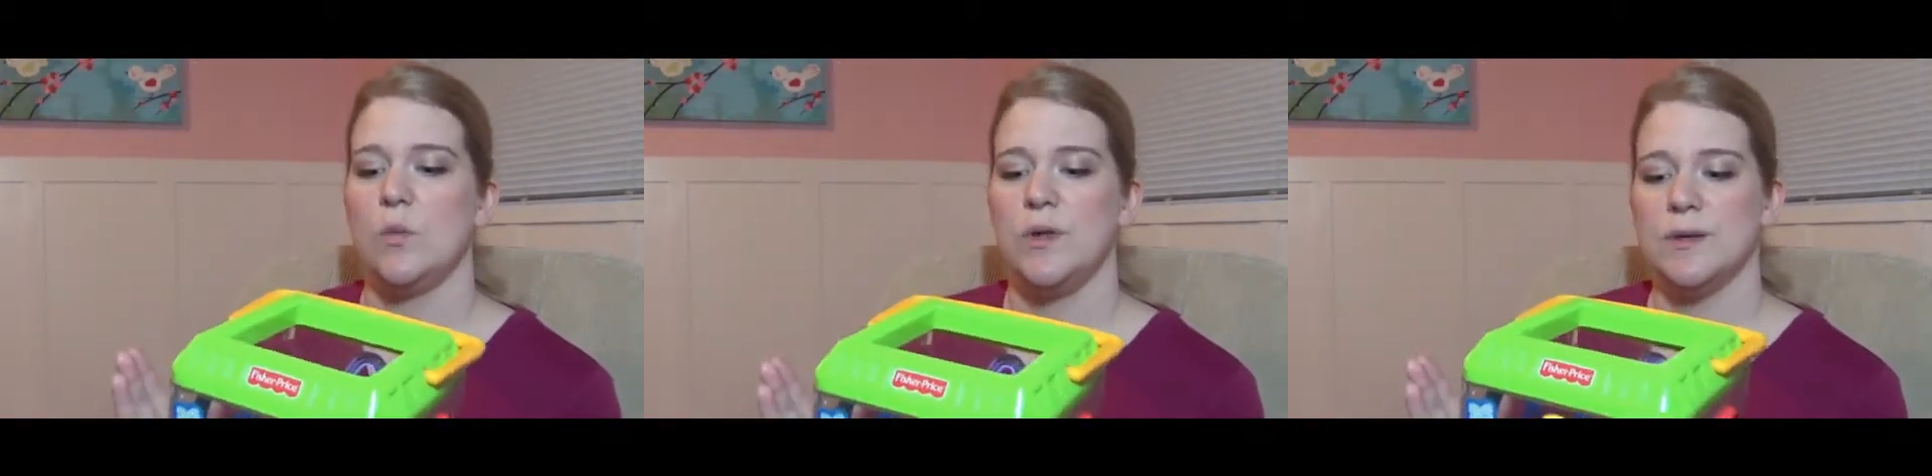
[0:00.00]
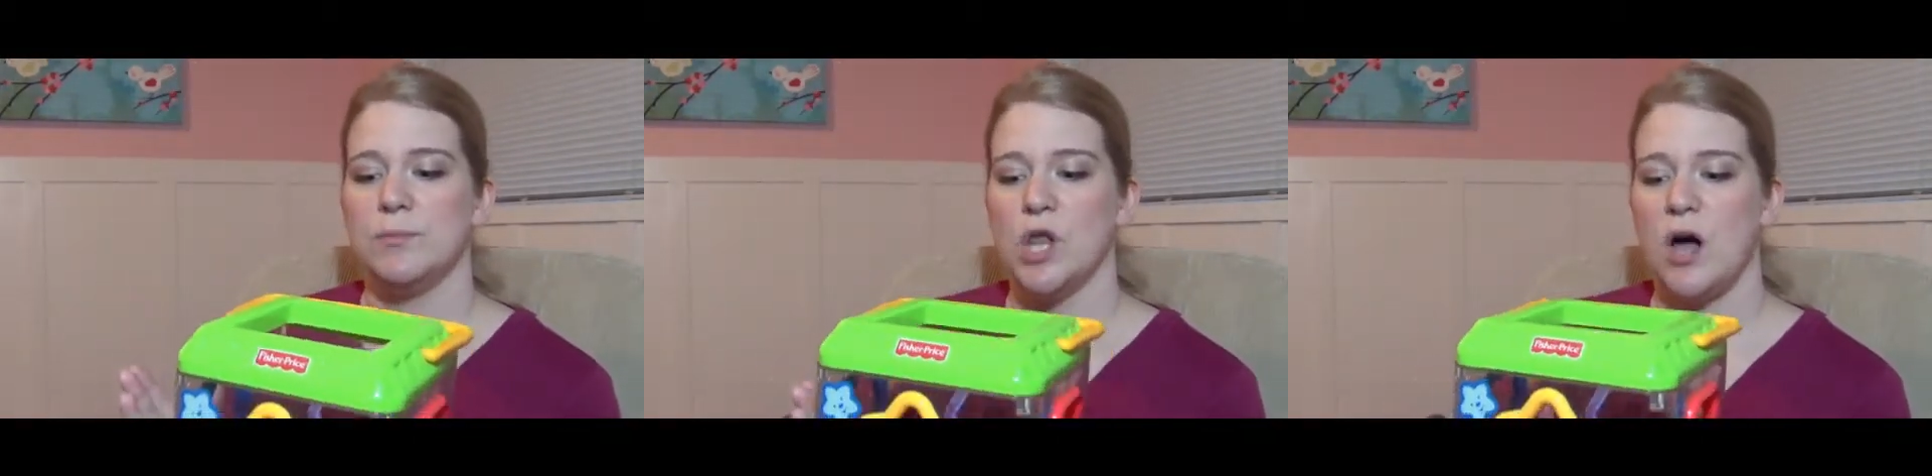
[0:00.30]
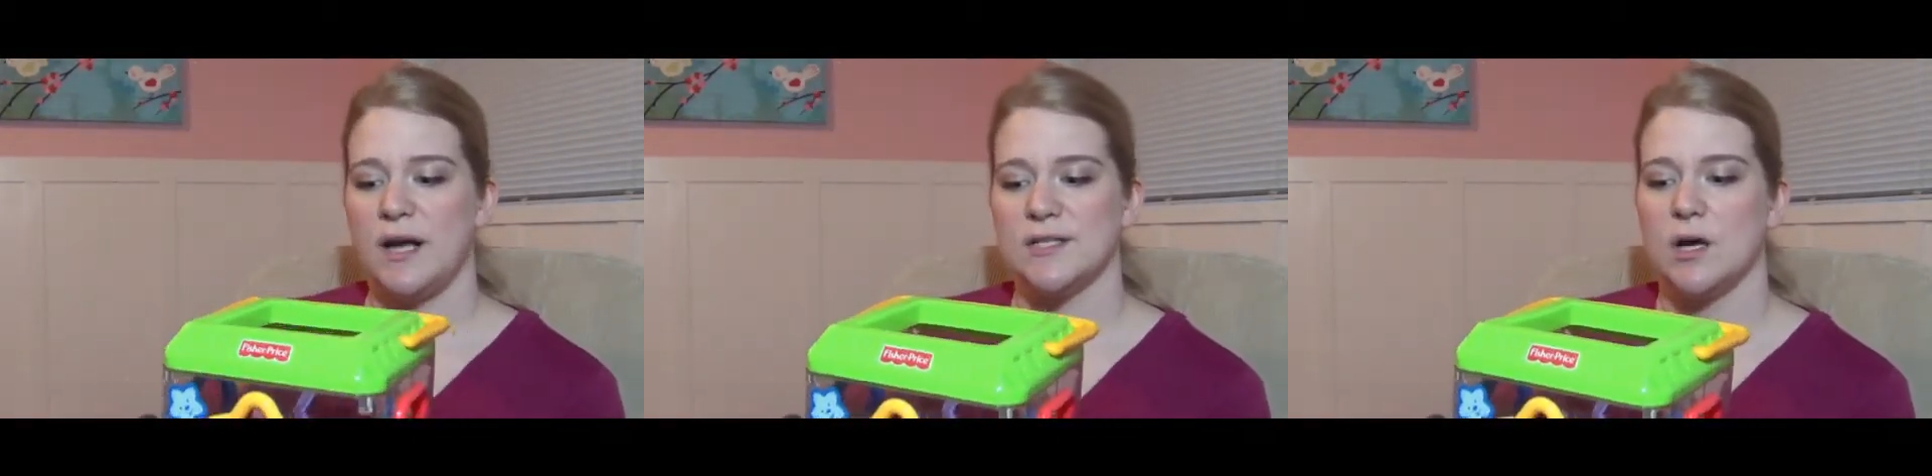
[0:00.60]
When the
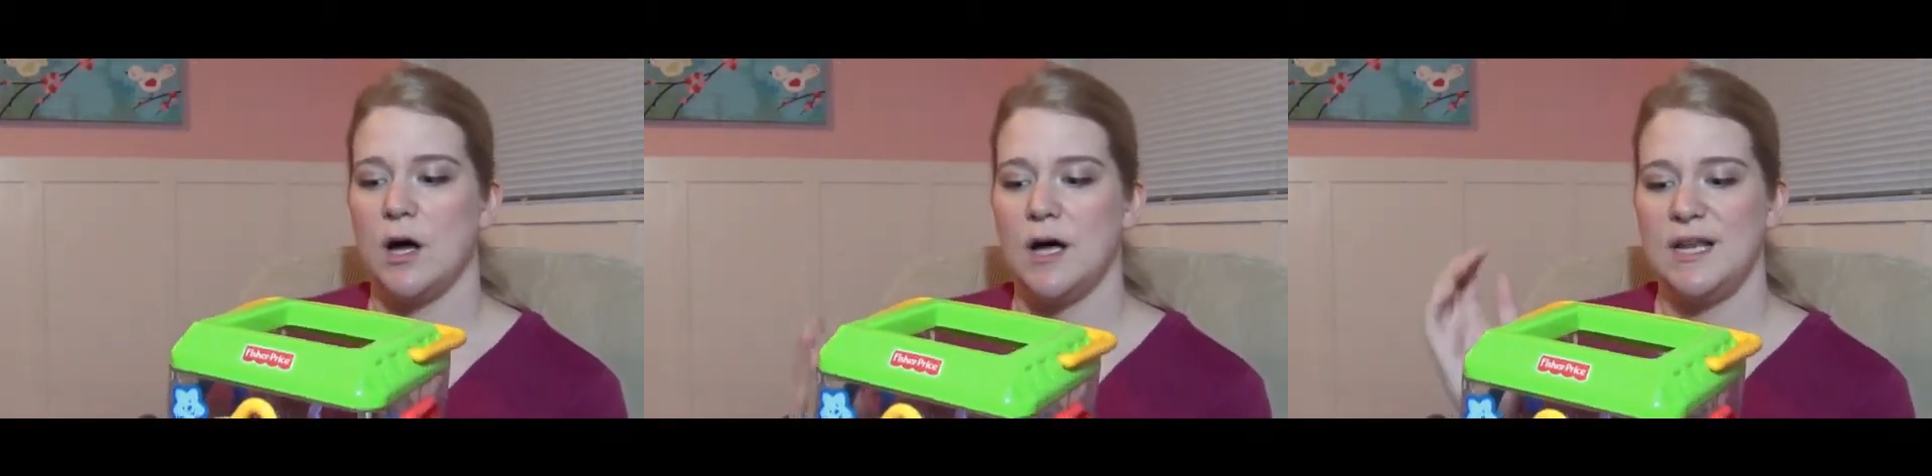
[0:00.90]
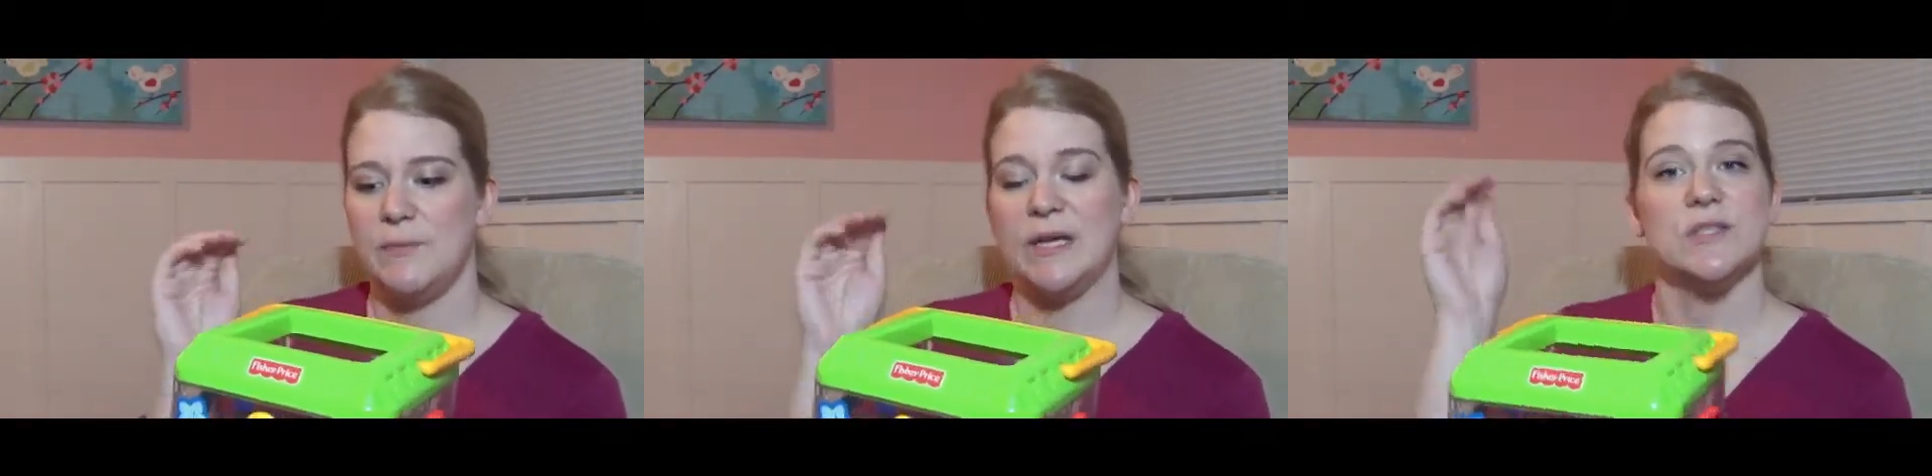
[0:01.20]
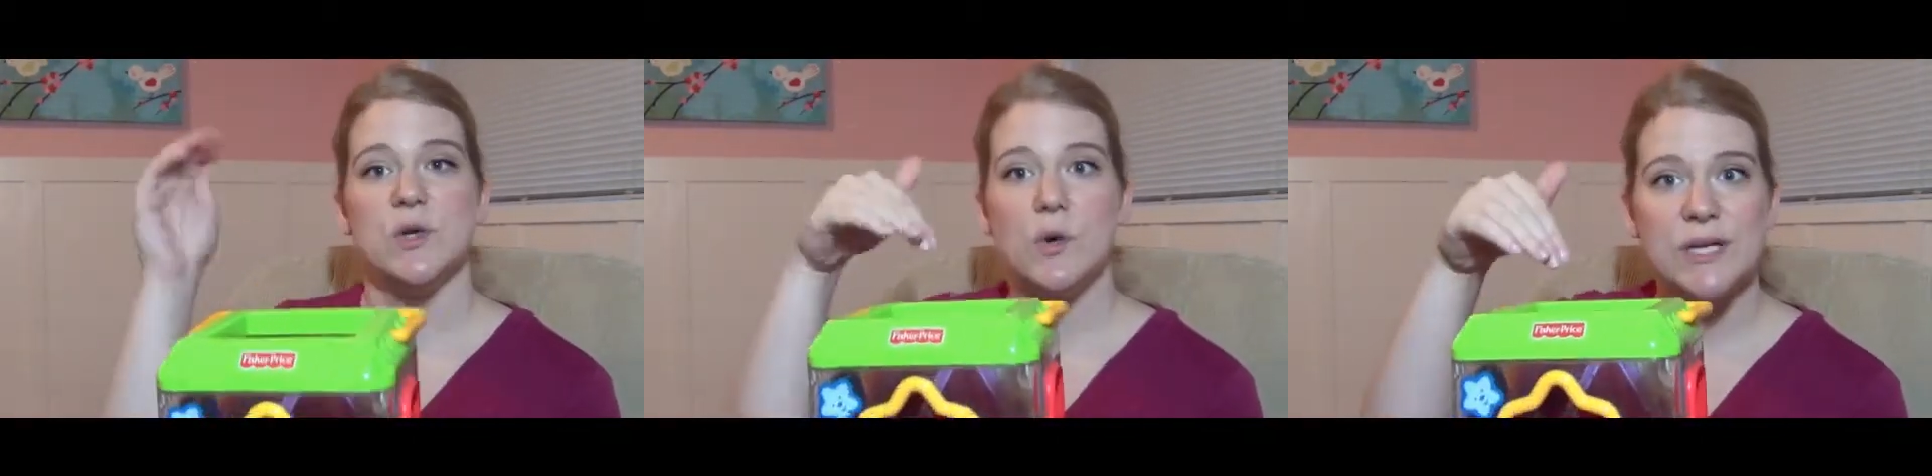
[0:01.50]
block is on, it
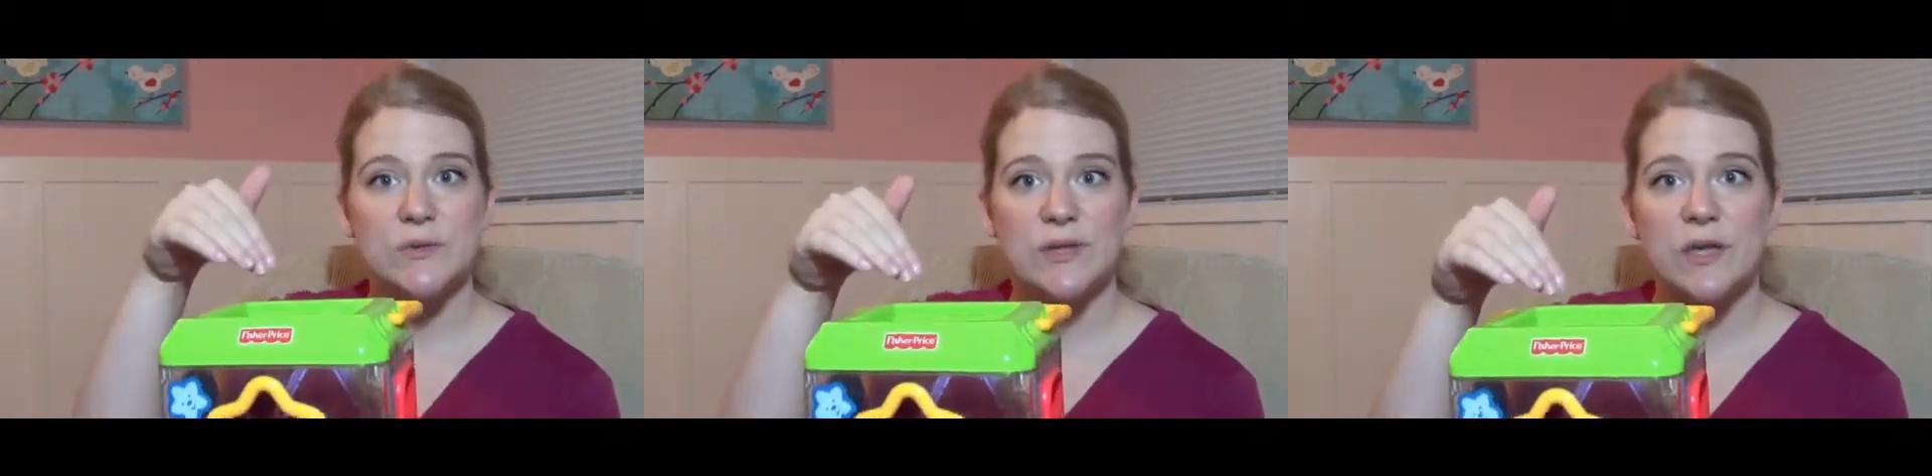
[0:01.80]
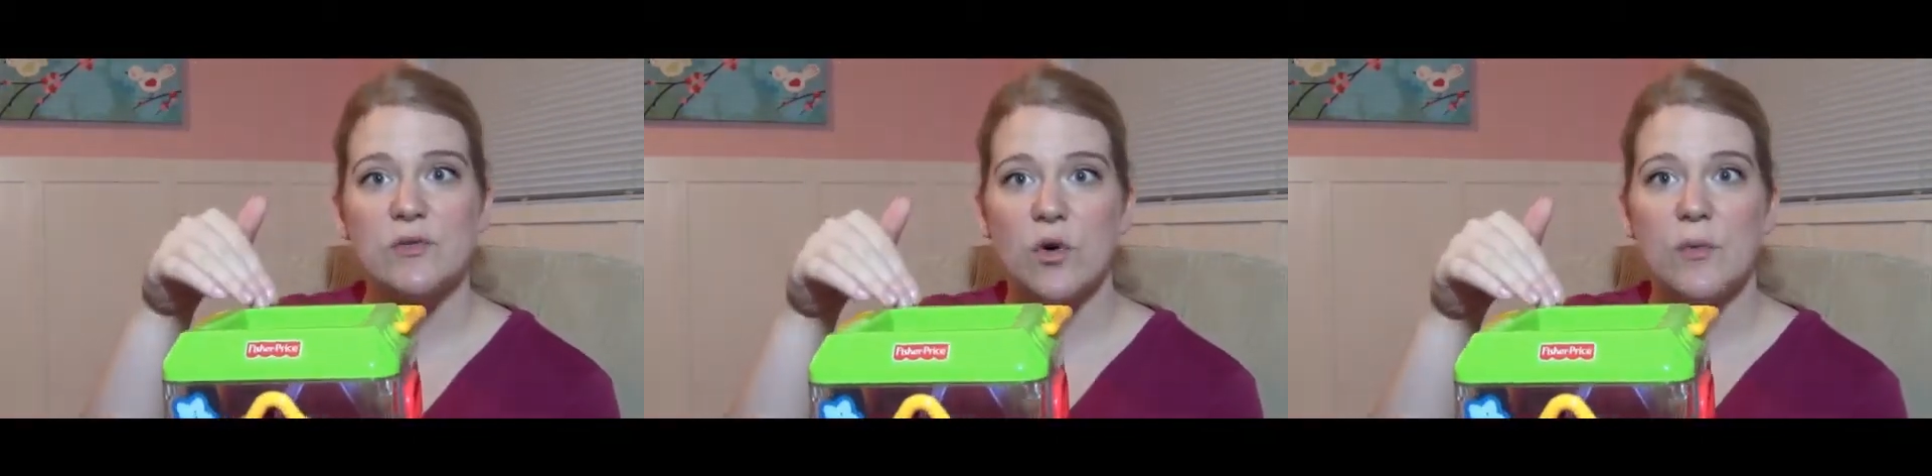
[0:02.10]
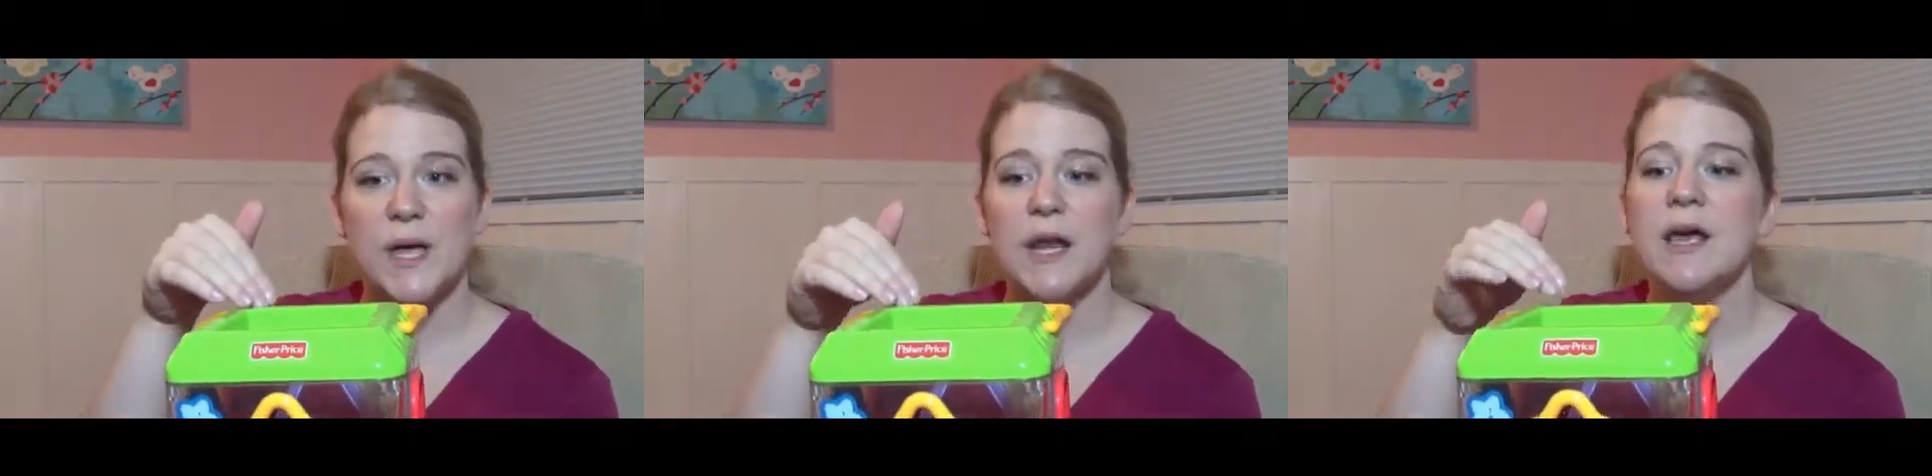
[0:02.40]
makes noise when they throw
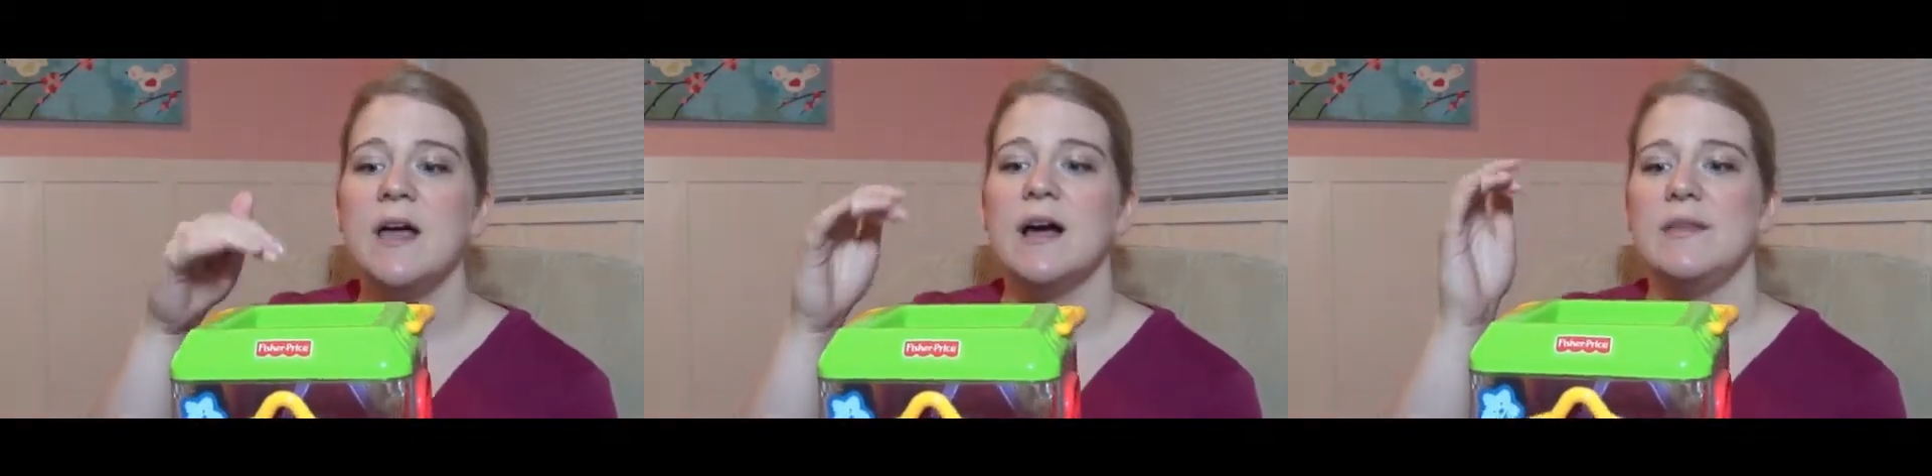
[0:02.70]
them in.